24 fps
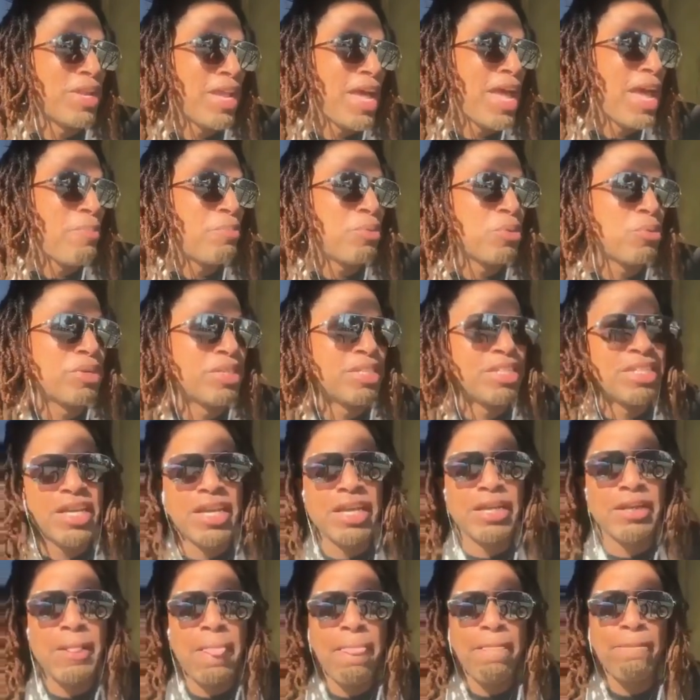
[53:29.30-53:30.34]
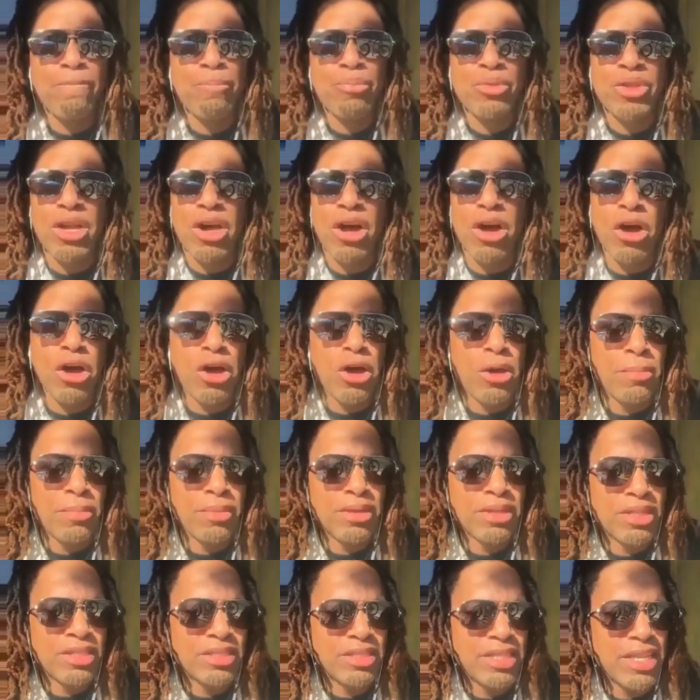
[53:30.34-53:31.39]
happened one day,
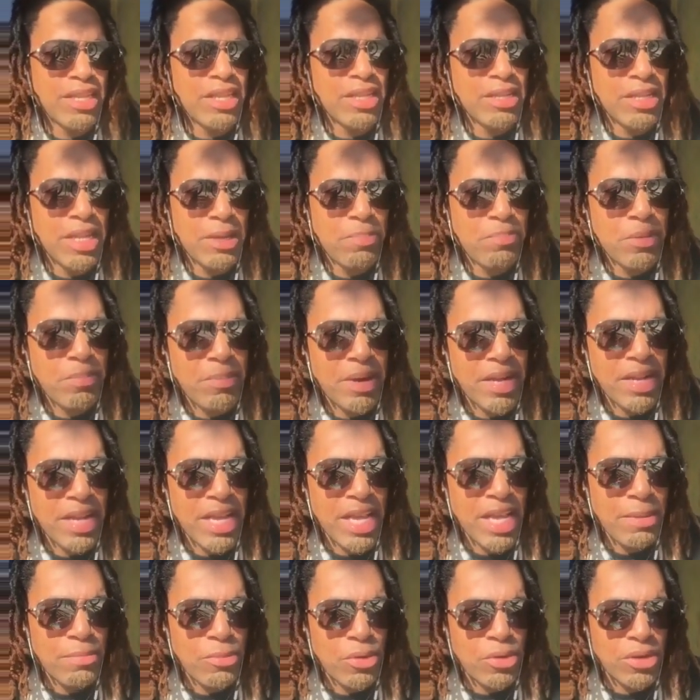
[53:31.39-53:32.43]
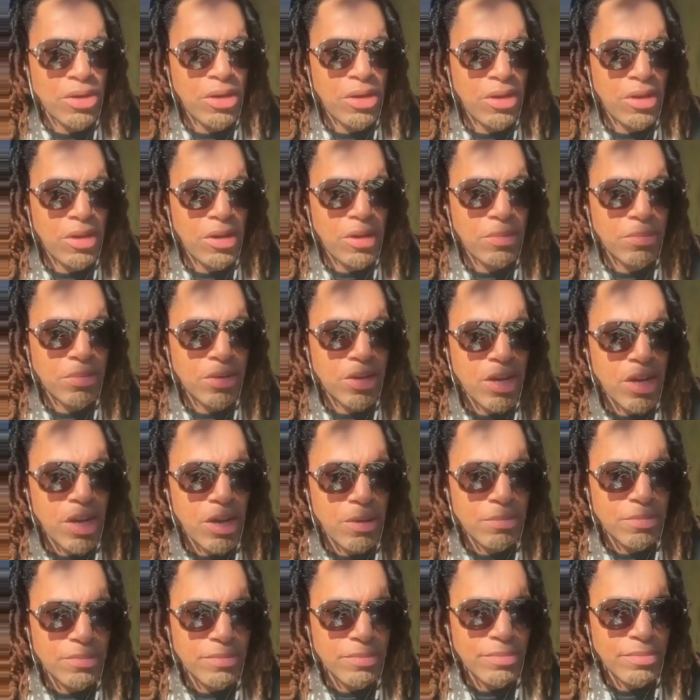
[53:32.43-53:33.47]
they put my name on a
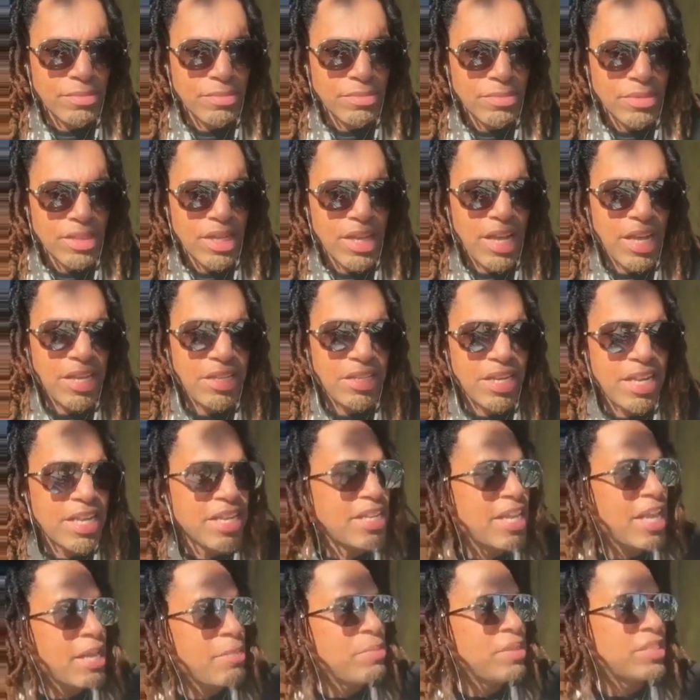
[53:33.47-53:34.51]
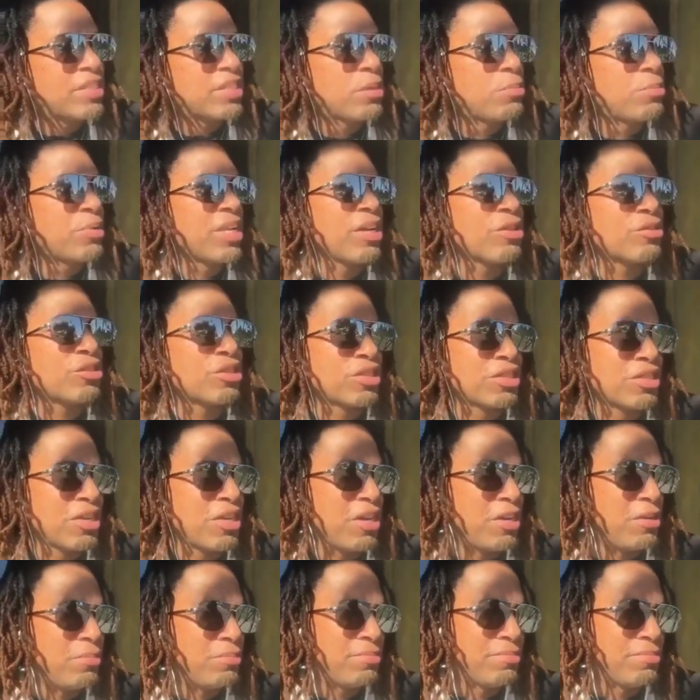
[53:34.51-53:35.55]
cup, and then they gave me someone else's cup.